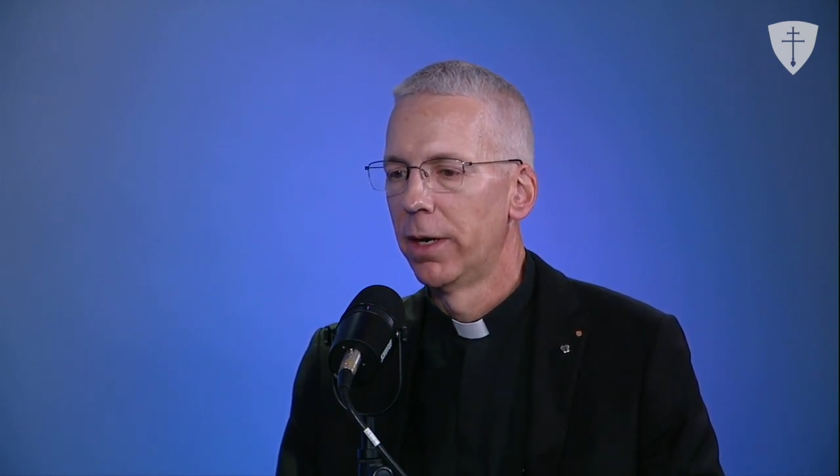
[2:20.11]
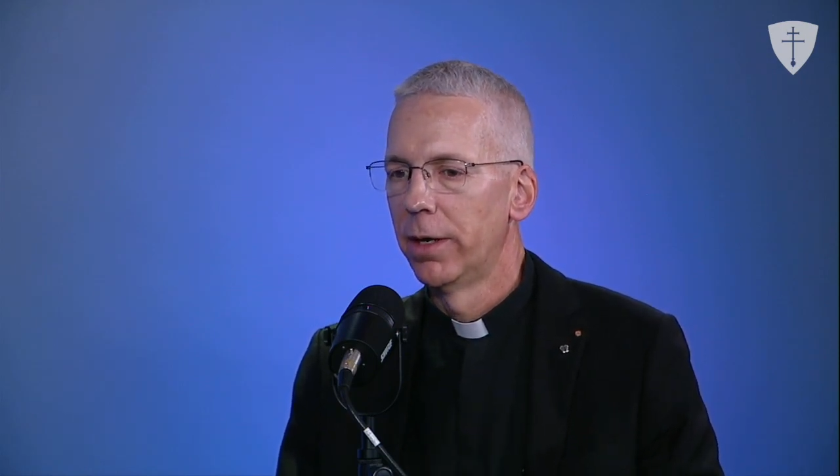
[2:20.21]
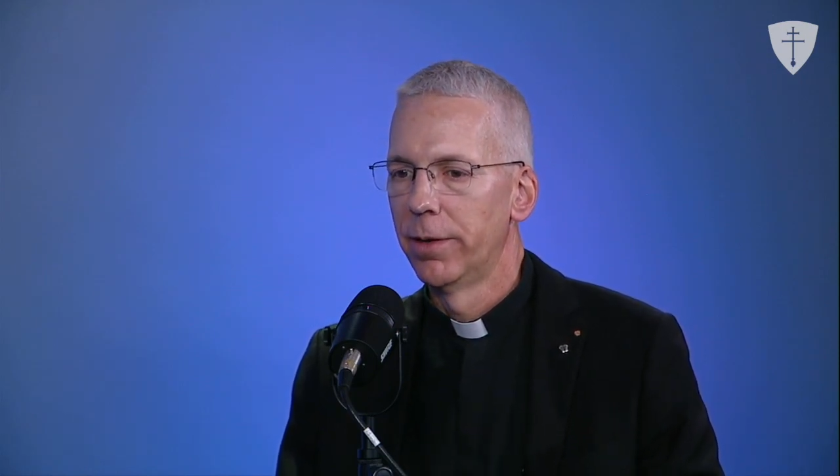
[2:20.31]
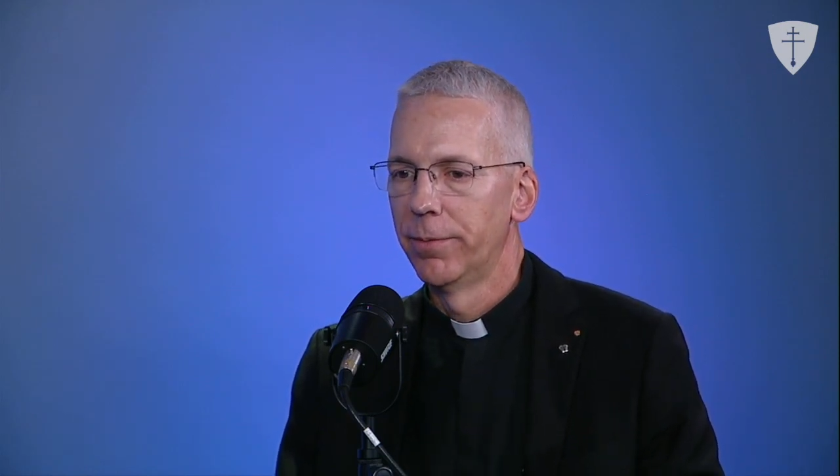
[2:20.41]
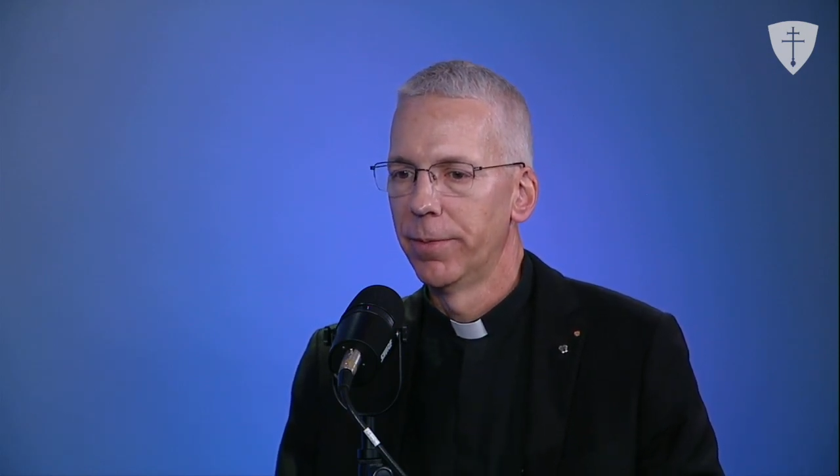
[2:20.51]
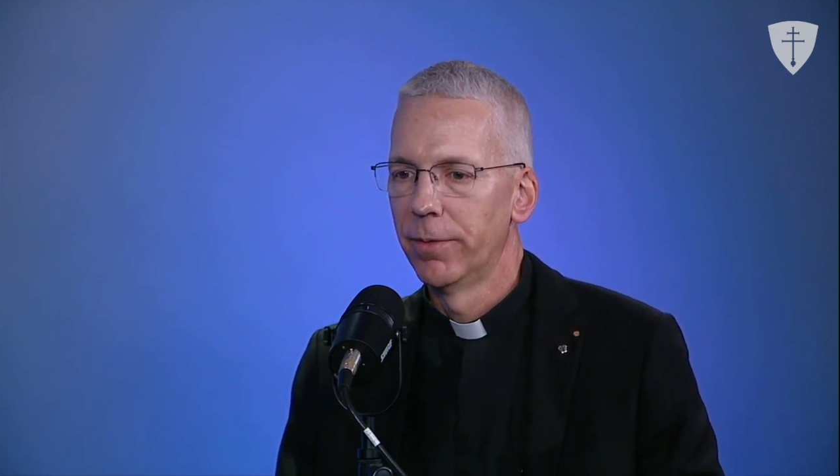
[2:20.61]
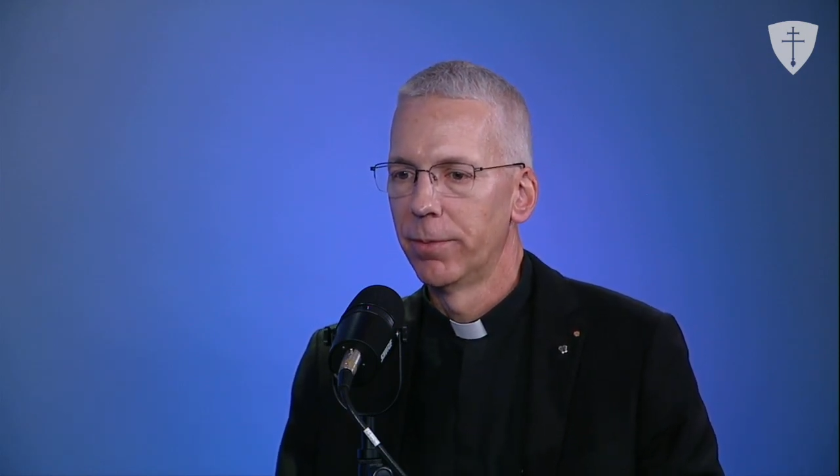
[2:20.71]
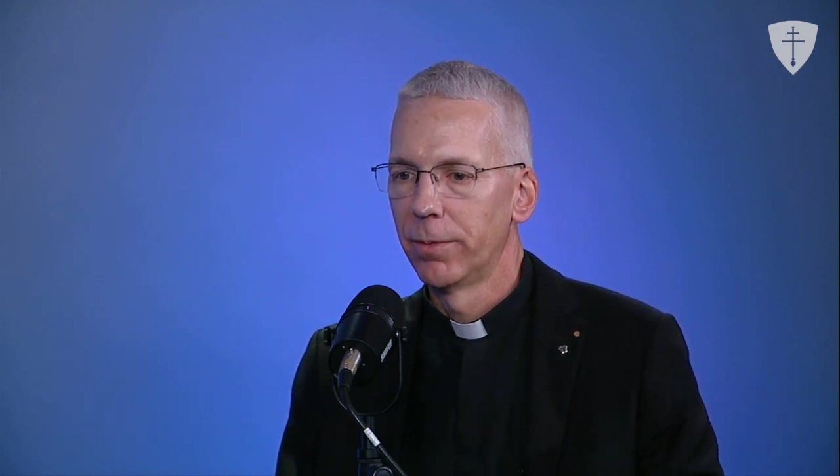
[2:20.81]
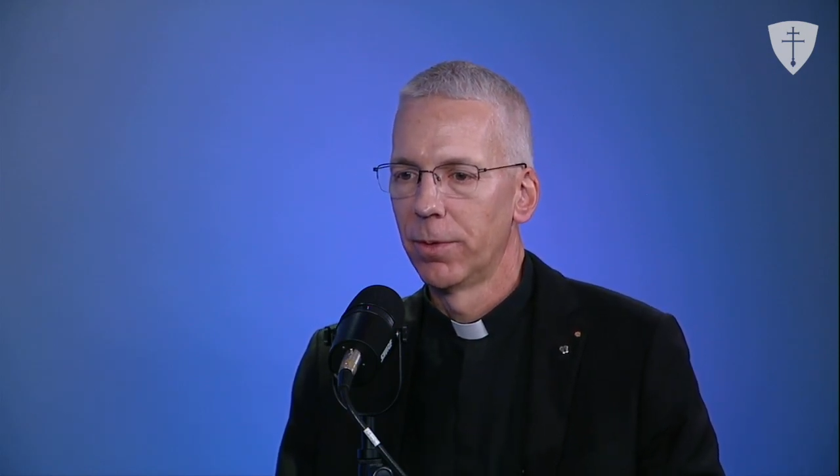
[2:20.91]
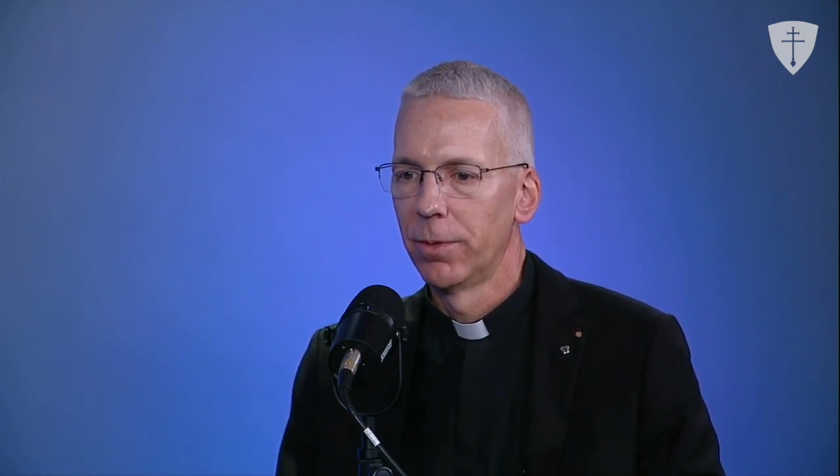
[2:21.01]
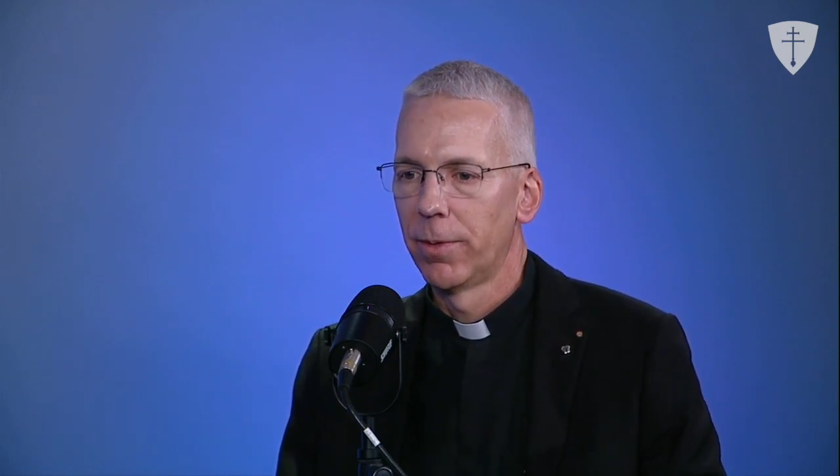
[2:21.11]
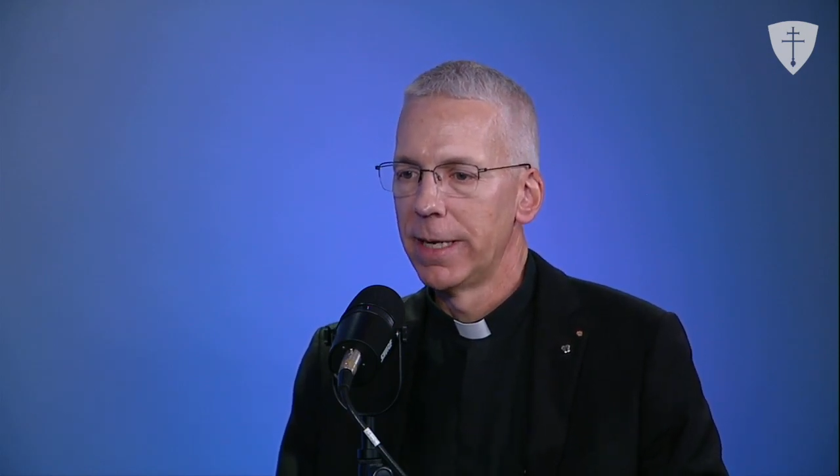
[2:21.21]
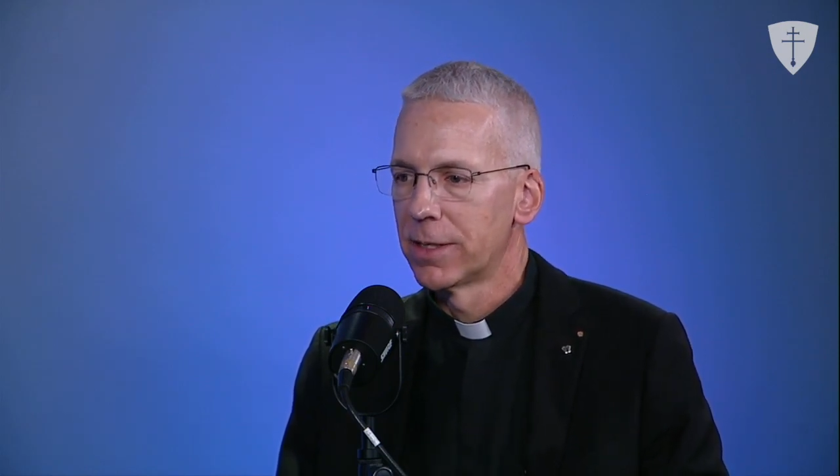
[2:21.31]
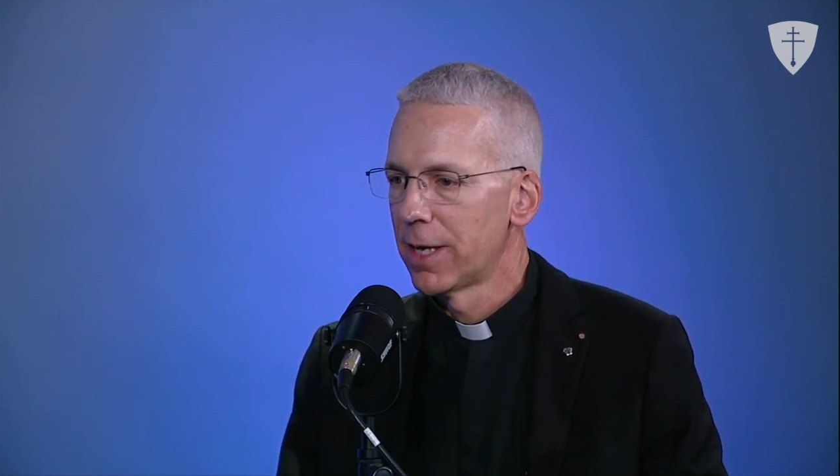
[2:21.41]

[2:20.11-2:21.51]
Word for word: um, of great